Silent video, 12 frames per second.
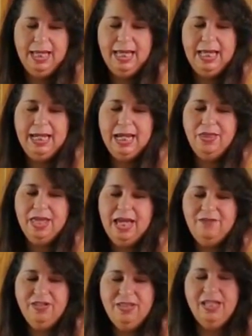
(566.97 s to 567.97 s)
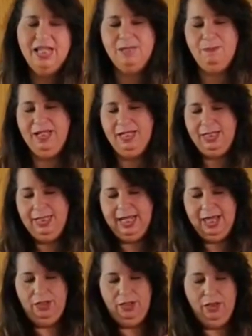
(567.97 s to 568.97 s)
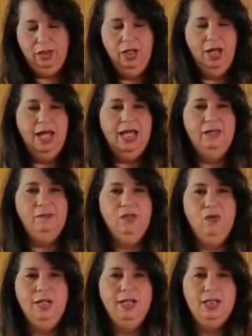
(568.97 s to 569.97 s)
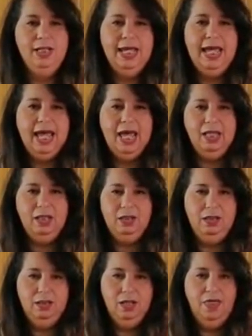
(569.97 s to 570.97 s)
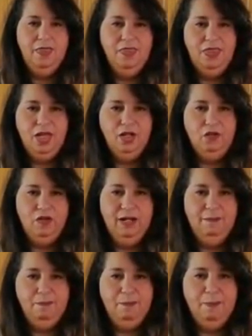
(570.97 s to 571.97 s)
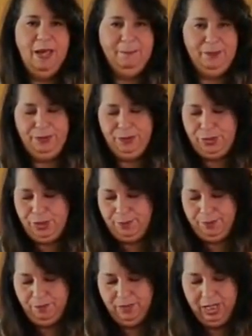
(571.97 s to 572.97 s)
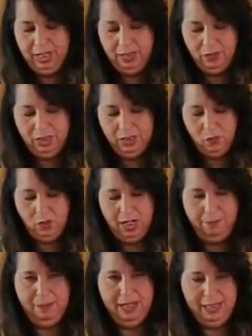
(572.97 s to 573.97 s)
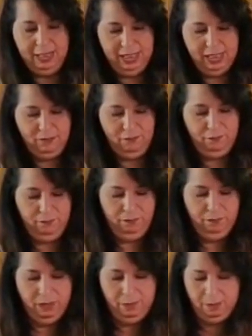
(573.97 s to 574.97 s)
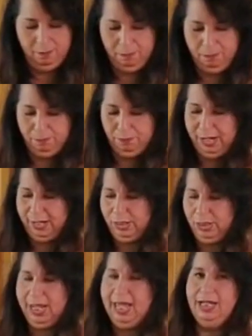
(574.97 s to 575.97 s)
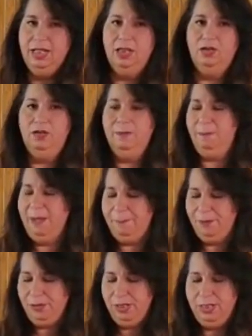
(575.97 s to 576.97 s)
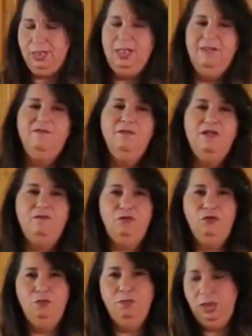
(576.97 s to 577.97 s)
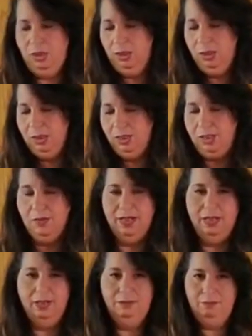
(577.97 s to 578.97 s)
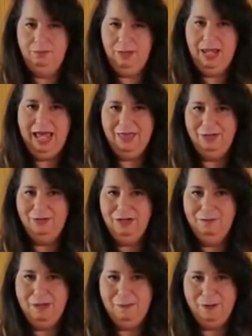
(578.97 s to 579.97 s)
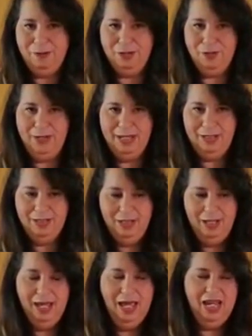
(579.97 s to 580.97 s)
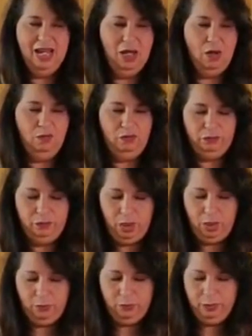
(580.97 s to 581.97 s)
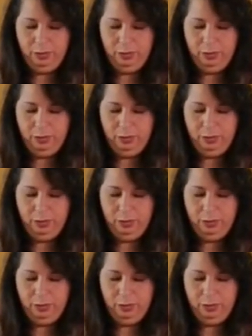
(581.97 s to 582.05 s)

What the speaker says: And now that everything is blended together, I am going to add the green peppers. And the reason why I blended this prior to adding the green peppers is to give me room so I could add the green peppers to it and not overflow.